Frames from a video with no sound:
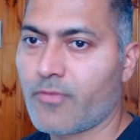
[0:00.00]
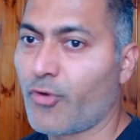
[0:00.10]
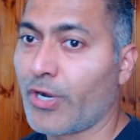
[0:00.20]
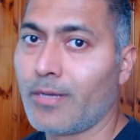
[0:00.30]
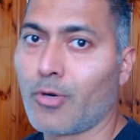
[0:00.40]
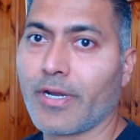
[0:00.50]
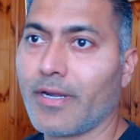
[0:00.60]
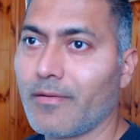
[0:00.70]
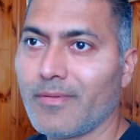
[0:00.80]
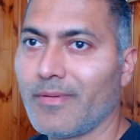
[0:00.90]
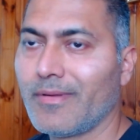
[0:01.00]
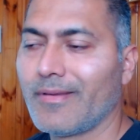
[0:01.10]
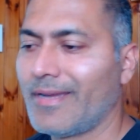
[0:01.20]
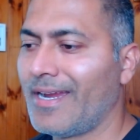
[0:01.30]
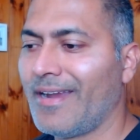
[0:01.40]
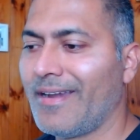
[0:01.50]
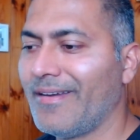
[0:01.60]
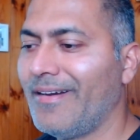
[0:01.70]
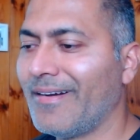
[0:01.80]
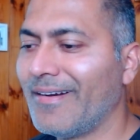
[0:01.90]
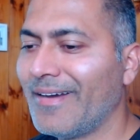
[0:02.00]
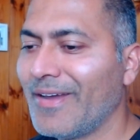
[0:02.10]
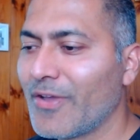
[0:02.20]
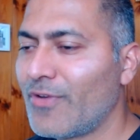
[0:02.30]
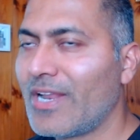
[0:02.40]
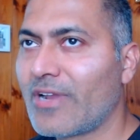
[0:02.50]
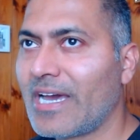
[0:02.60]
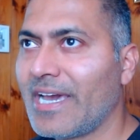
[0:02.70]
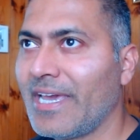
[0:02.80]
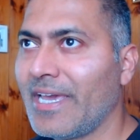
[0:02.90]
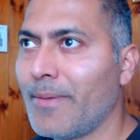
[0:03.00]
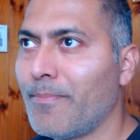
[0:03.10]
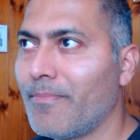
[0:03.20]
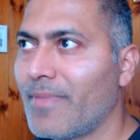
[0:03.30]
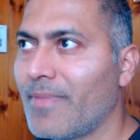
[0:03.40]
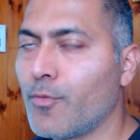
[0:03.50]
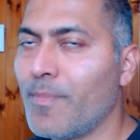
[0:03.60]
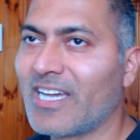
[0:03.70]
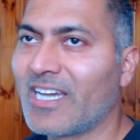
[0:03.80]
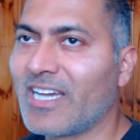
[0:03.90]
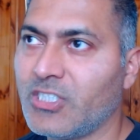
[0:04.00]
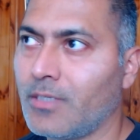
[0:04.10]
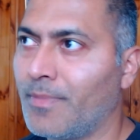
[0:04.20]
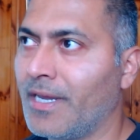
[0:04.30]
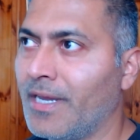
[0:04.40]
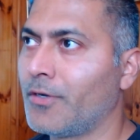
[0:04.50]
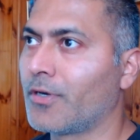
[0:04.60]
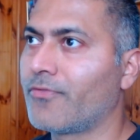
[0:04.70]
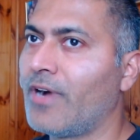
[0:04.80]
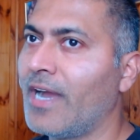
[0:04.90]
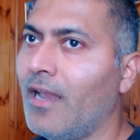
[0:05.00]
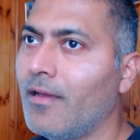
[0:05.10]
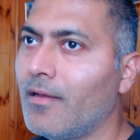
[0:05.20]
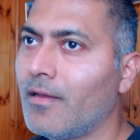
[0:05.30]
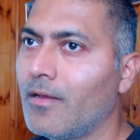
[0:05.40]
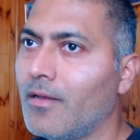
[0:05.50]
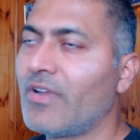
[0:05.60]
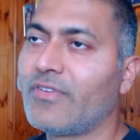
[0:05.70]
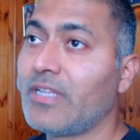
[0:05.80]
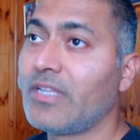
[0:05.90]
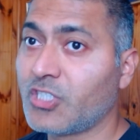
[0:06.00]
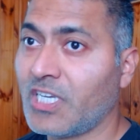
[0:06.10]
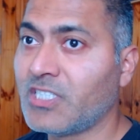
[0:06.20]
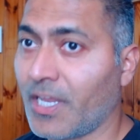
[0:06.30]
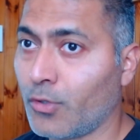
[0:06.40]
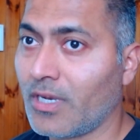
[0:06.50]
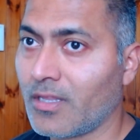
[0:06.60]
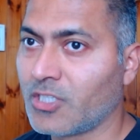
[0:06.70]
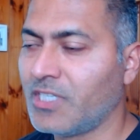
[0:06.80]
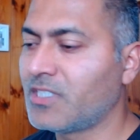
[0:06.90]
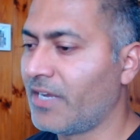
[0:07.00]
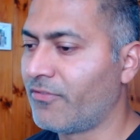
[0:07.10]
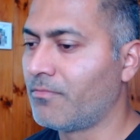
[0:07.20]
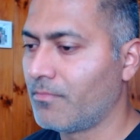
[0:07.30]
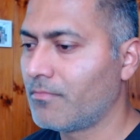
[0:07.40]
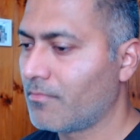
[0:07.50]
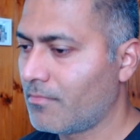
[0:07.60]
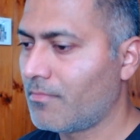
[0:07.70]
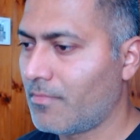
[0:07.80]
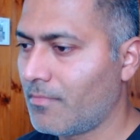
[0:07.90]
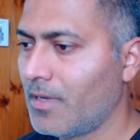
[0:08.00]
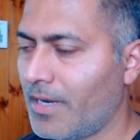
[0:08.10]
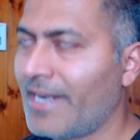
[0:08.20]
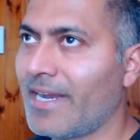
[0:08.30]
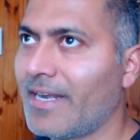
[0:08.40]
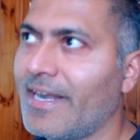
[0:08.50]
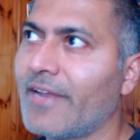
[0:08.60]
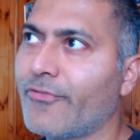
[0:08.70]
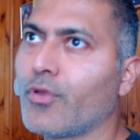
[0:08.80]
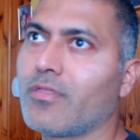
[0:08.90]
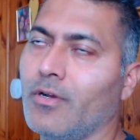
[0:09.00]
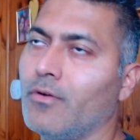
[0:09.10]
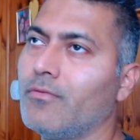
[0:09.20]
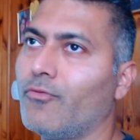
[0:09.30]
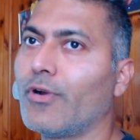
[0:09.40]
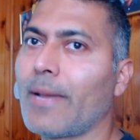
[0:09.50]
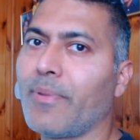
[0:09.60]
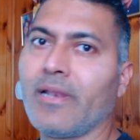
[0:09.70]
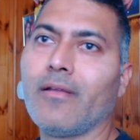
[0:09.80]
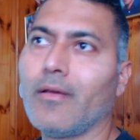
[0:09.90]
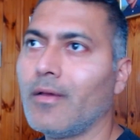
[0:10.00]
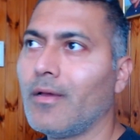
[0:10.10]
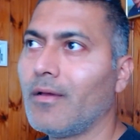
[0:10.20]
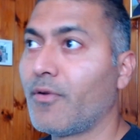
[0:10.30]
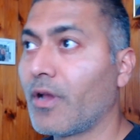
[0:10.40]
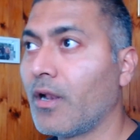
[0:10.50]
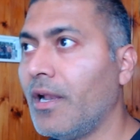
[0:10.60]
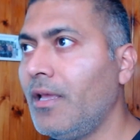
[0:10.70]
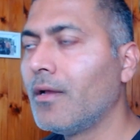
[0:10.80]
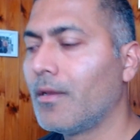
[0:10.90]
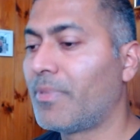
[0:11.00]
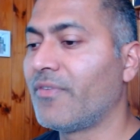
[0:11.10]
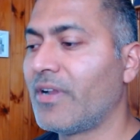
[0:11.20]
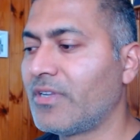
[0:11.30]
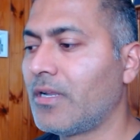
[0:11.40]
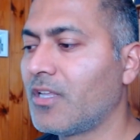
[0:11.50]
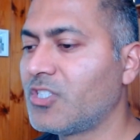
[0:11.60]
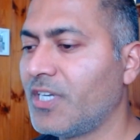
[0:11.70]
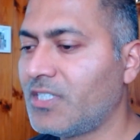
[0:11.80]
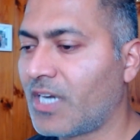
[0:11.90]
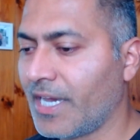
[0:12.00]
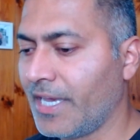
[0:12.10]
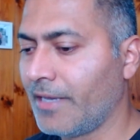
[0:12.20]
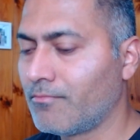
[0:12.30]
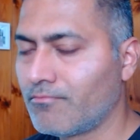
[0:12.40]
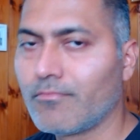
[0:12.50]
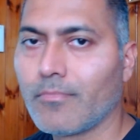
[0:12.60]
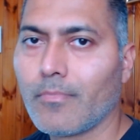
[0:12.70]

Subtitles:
just forget about it. And whenever I have to make a change in my dot file, or whenever there is a change, I know there is a change, and that of course, you know, won't happen regularly, but whenever there is a change, I